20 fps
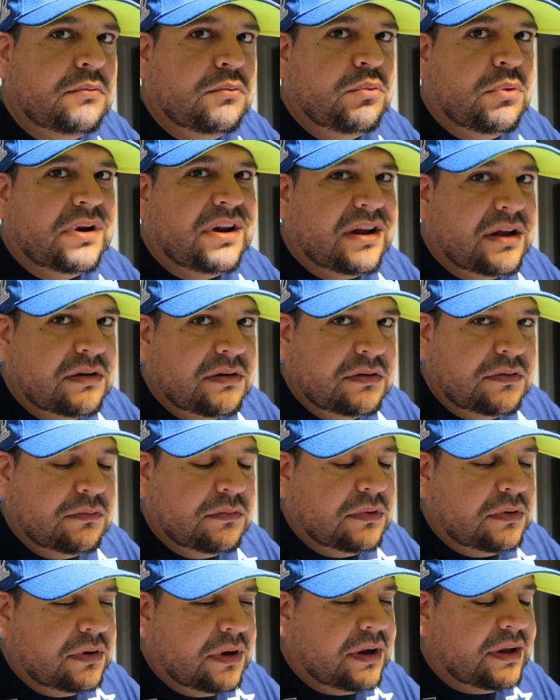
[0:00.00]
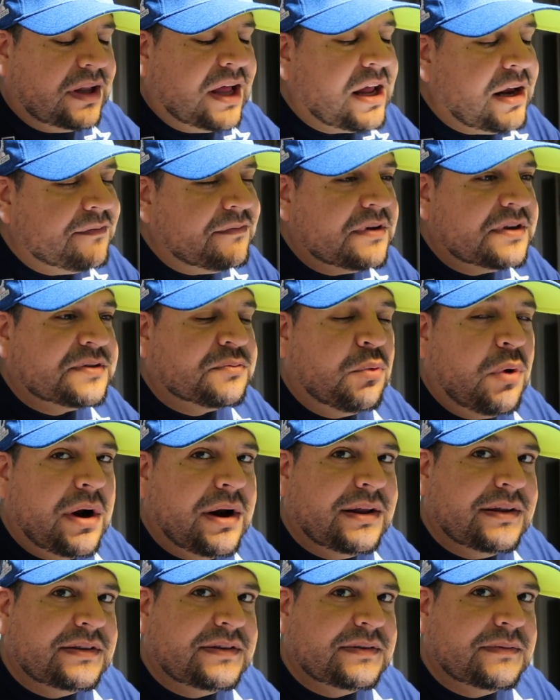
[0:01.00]
what a lot of us
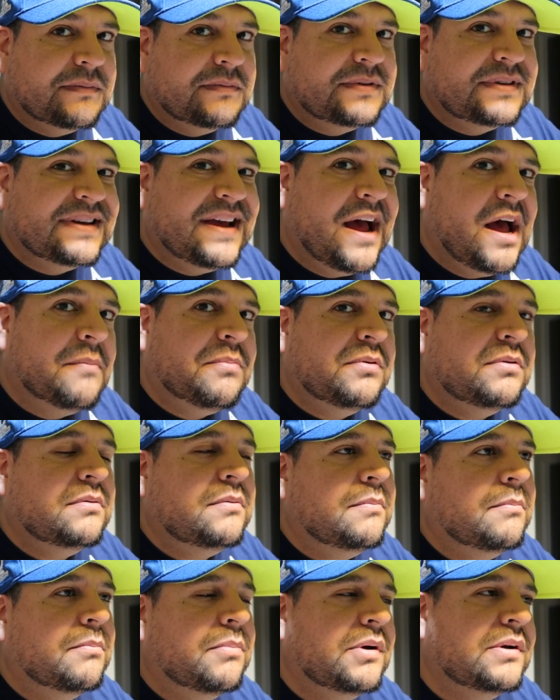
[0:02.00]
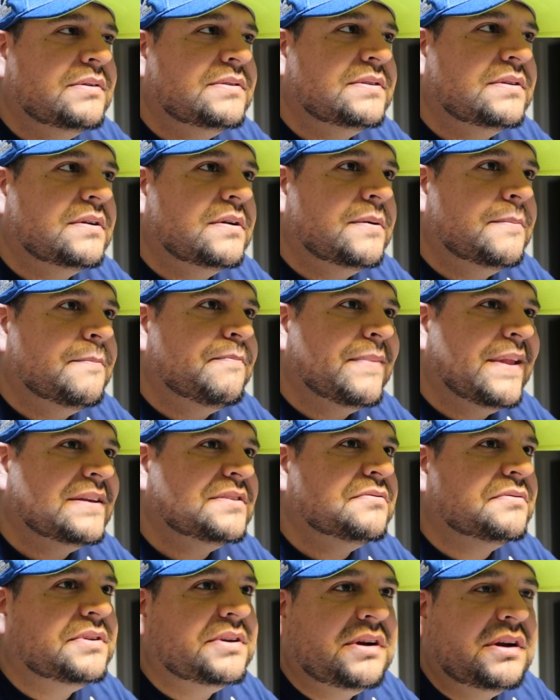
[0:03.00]
wanted to happen, but
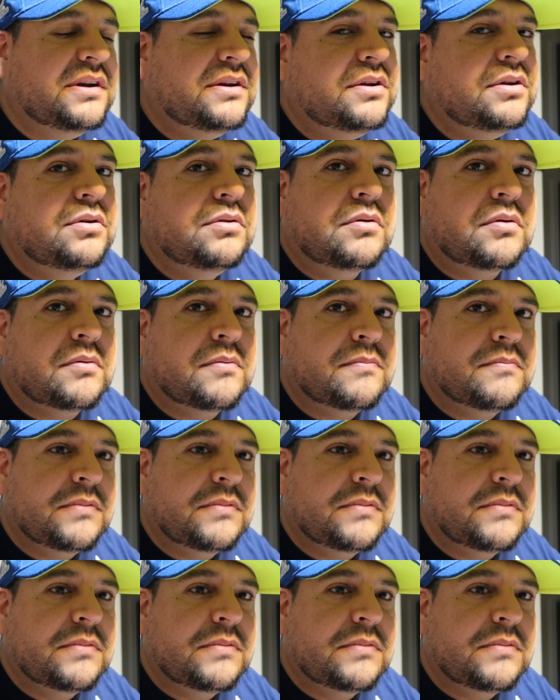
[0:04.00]
that's what they're gonna do.